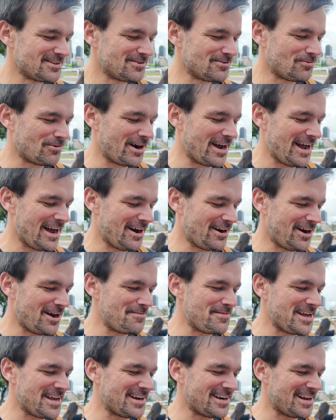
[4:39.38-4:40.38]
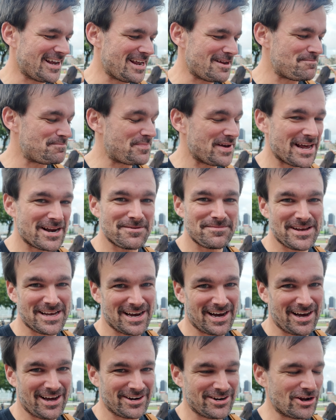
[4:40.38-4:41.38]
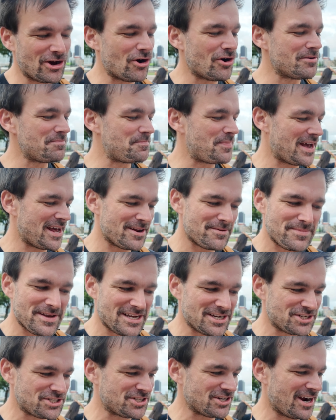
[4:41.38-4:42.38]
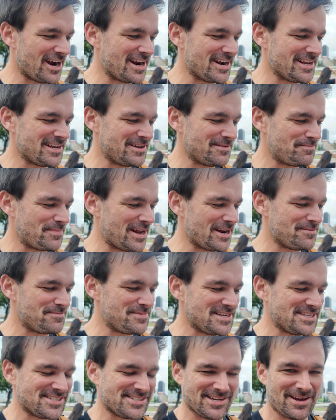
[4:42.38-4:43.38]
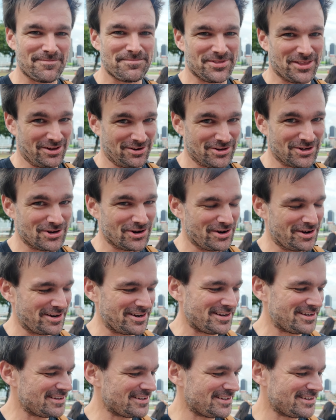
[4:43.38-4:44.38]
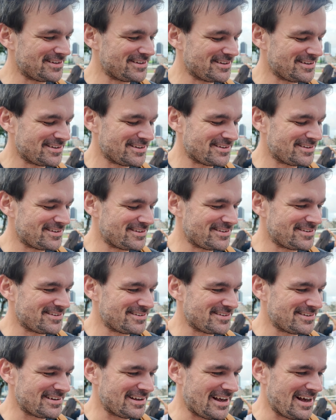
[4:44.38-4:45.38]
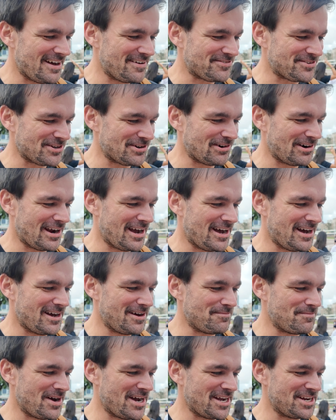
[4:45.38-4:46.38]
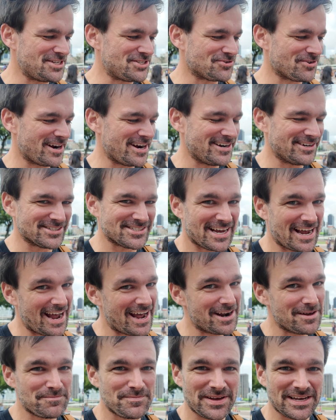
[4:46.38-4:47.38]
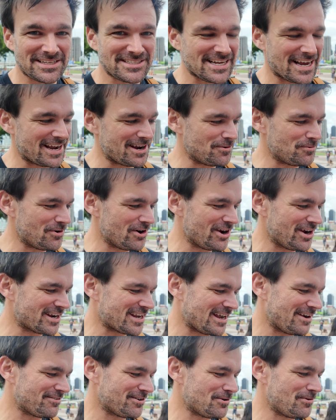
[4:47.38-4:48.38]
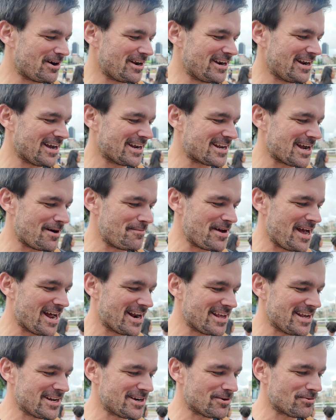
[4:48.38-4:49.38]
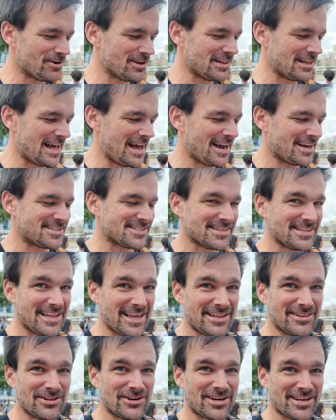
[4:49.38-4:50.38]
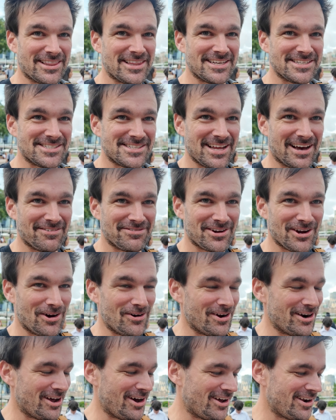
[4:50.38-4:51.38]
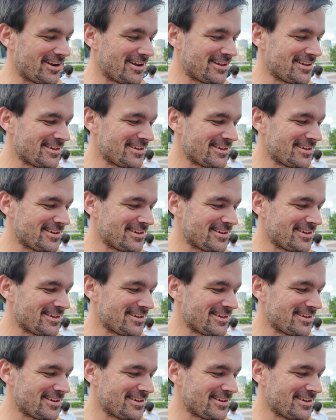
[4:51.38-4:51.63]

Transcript: Wow, I mean, it better be a hundo, it better be a shiny, it better be something good. After my adrenals, I had a big day at work, everyone. I come out here to relax and then look at this stuff going on.